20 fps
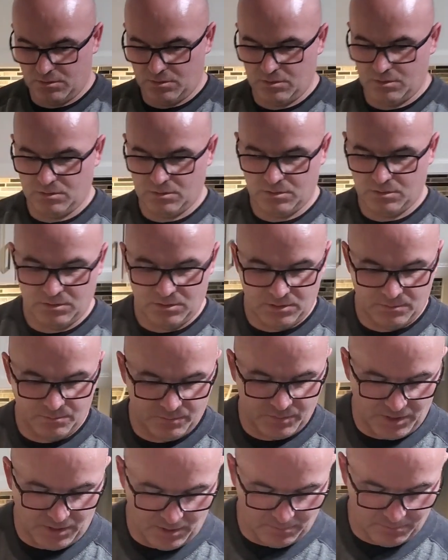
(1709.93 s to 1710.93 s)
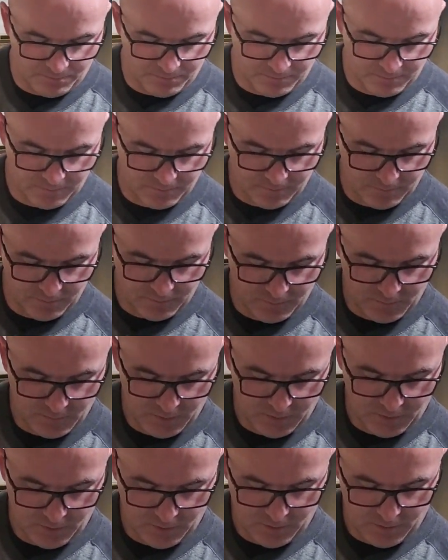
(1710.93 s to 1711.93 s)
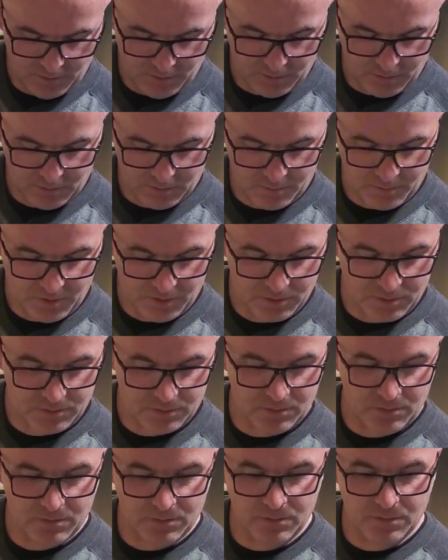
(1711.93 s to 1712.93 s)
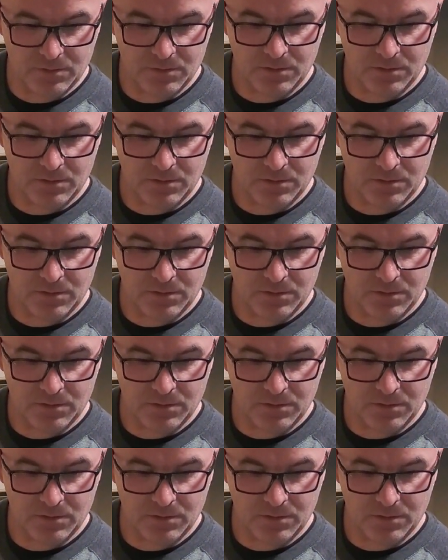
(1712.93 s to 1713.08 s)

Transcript: the lip balm dispenser